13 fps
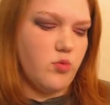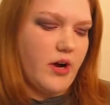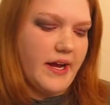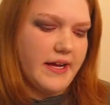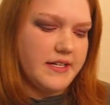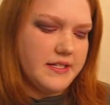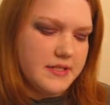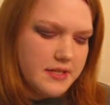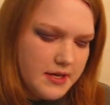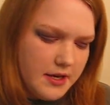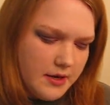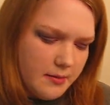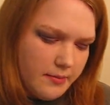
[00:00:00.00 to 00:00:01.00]
white.
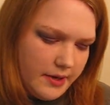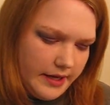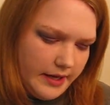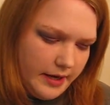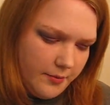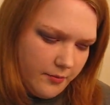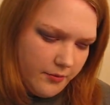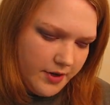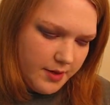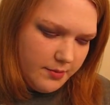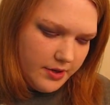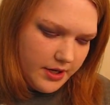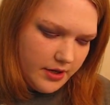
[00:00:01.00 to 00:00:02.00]
But um, when
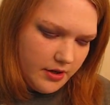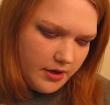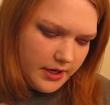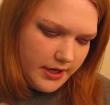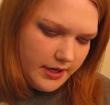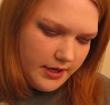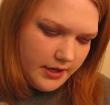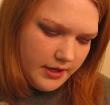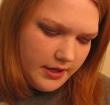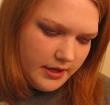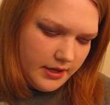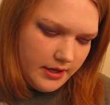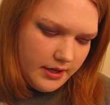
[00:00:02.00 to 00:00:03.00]
you put it on,
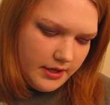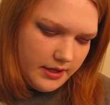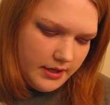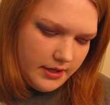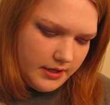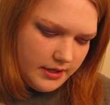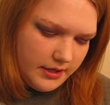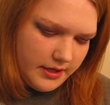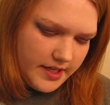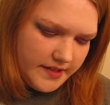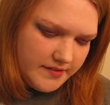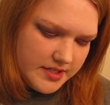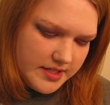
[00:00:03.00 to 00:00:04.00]
it
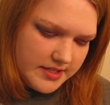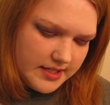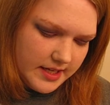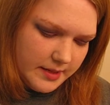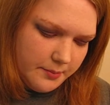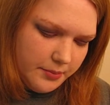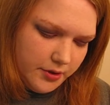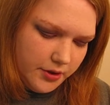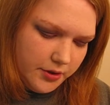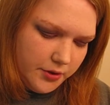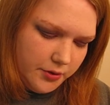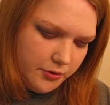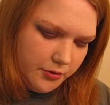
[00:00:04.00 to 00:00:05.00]
gives this like
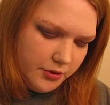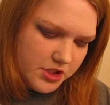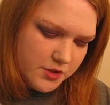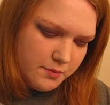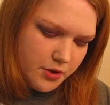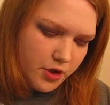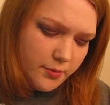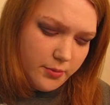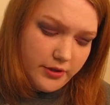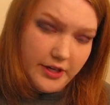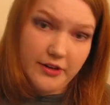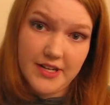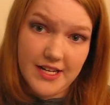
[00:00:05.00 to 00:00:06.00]
bluish purple
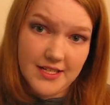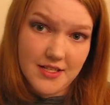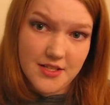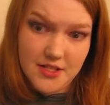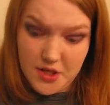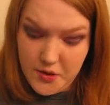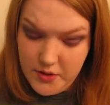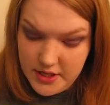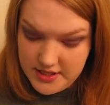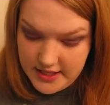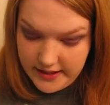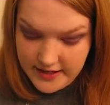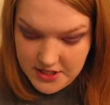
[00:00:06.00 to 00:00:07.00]
iridescence to it.
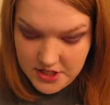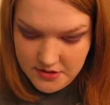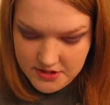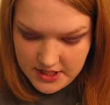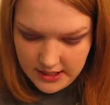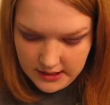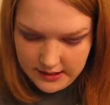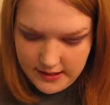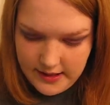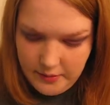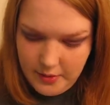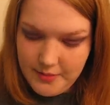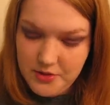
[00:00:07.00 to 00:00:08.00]
So I like to use it a
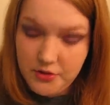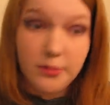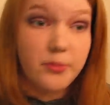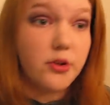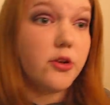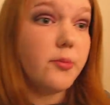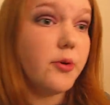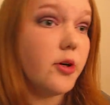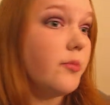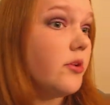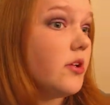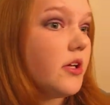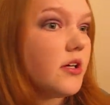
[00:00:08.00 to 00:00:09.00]
lot when I'm doing blue or
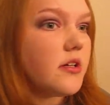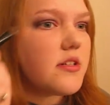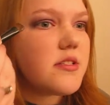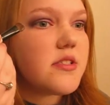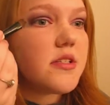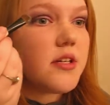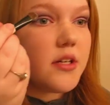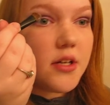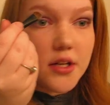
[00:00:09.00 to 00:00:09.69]
purple looks.